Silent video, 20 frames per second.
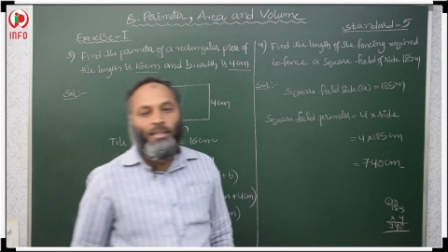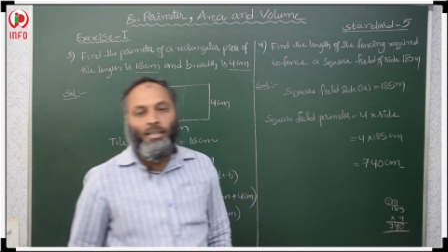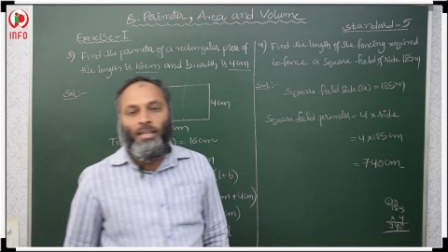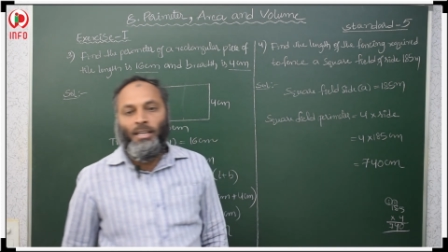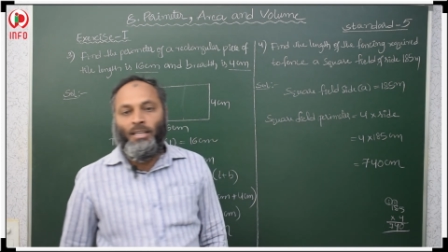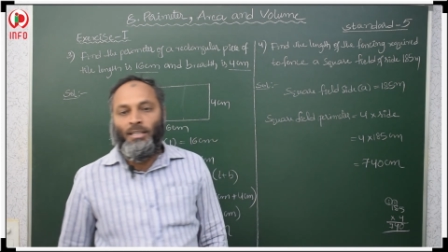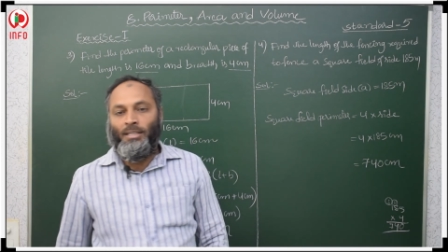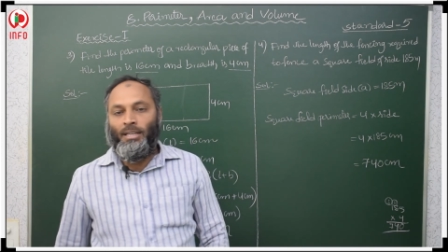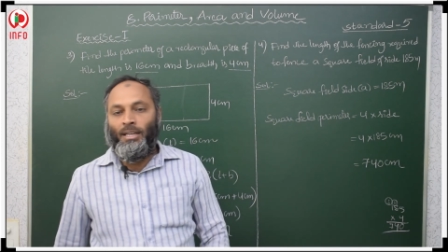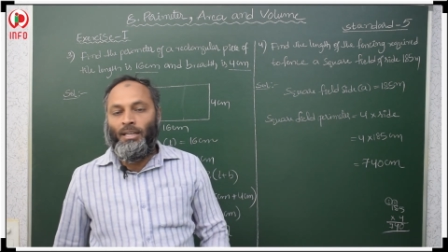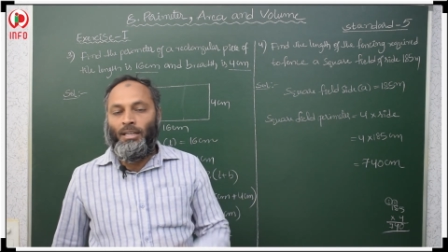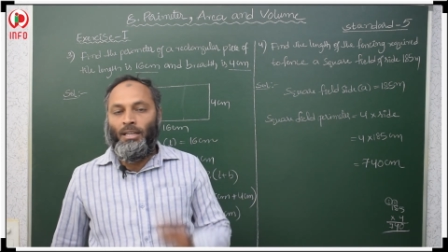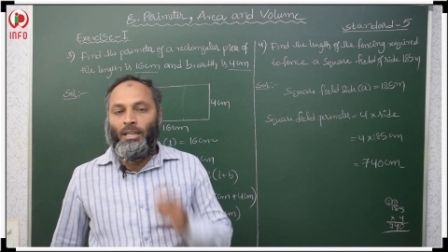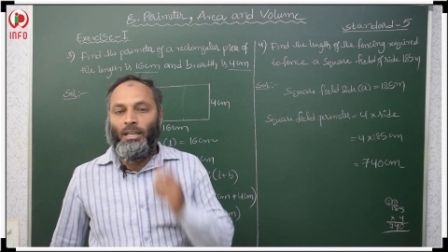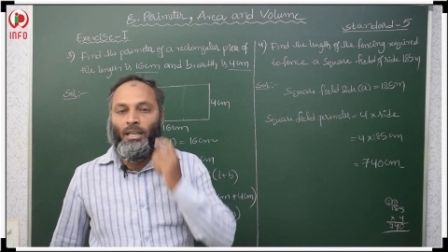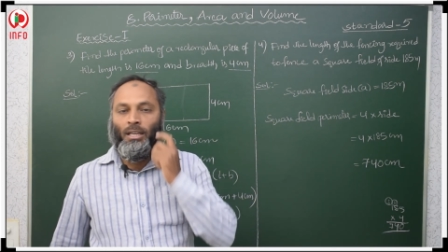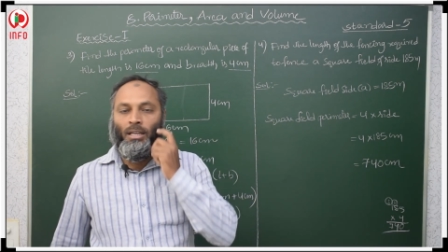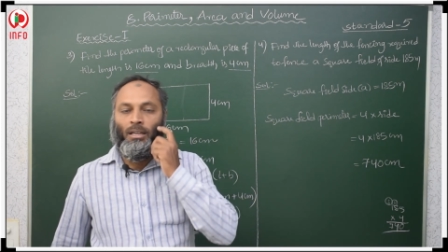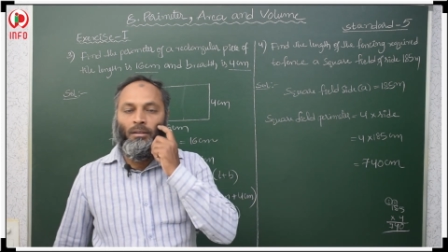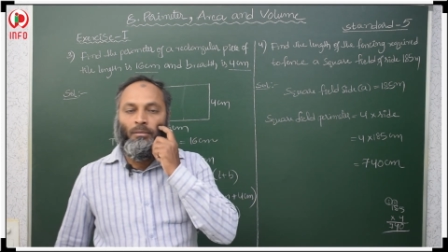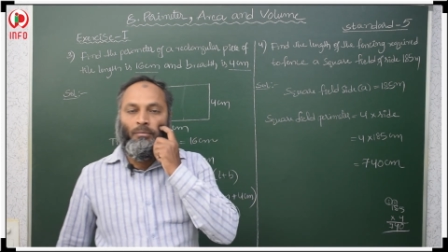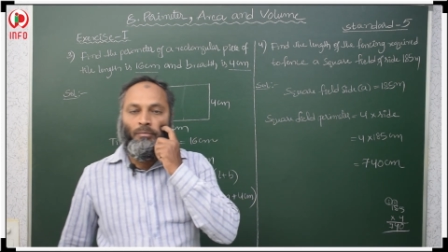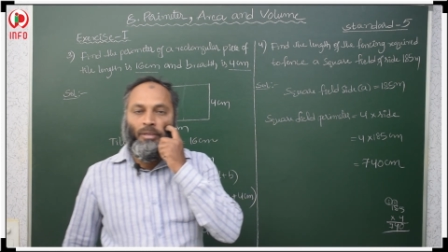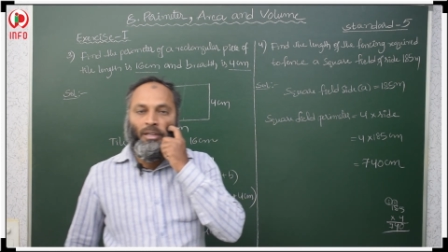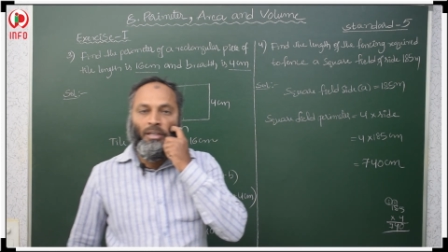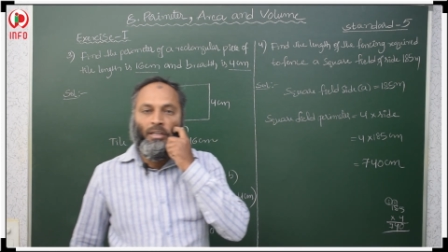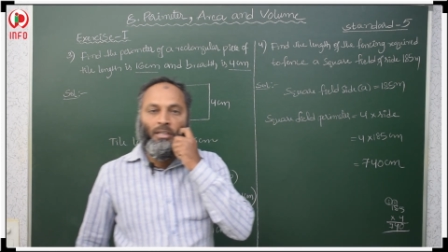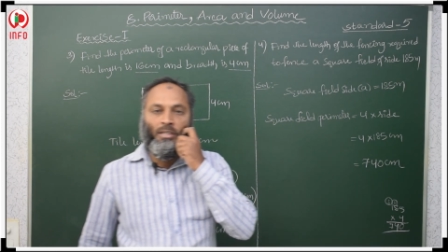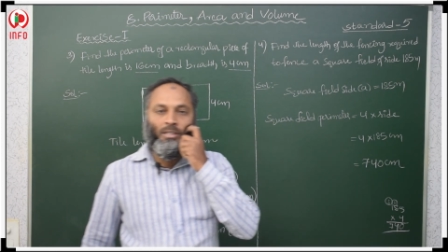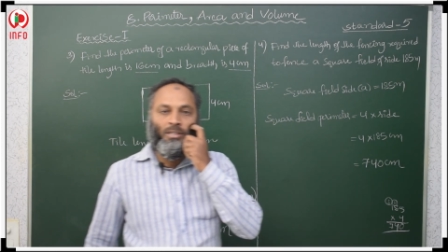
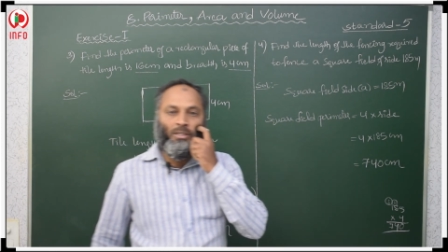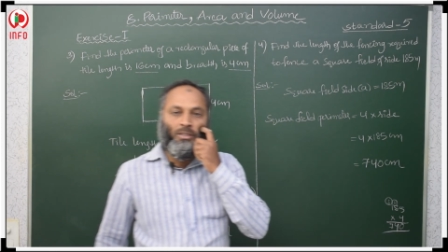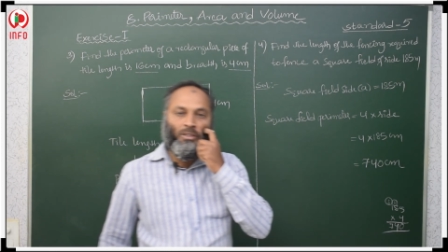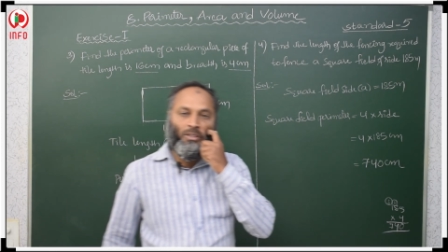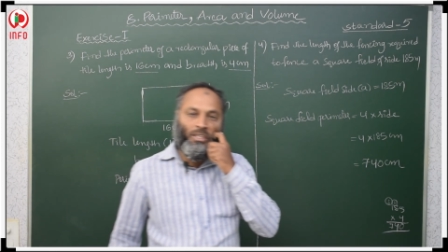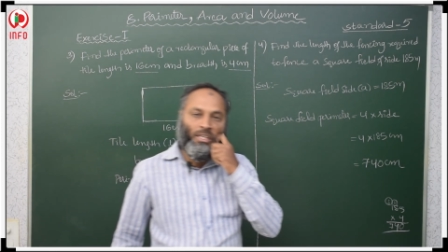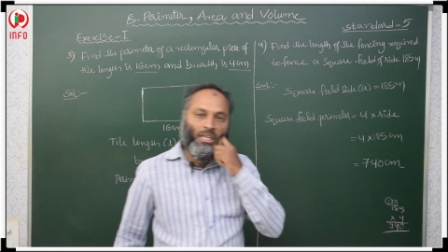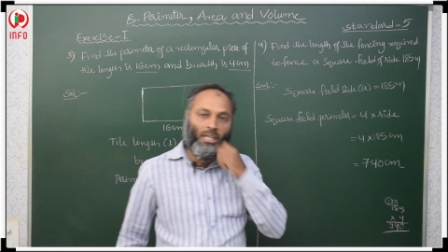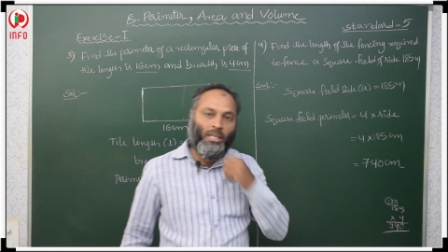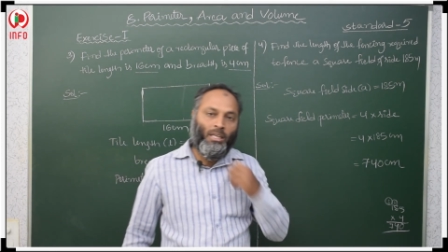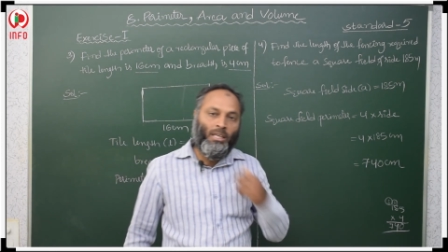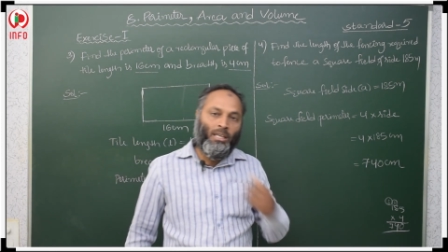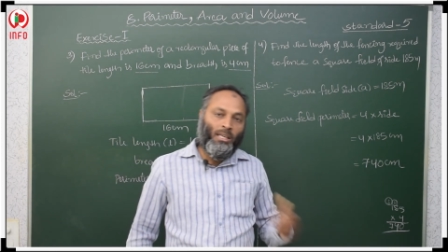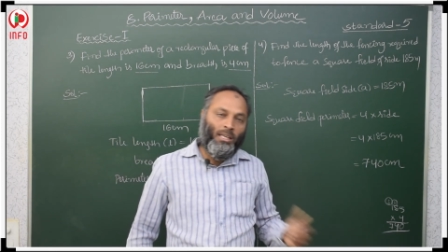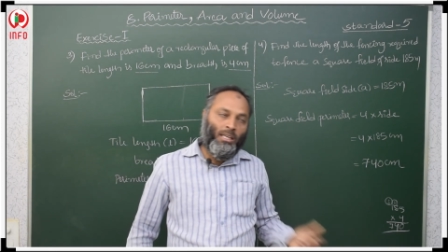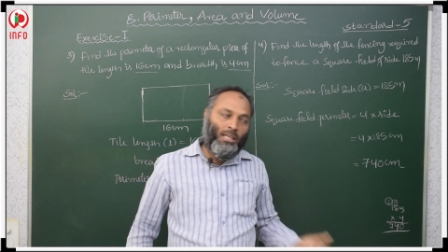centimeters. Okay.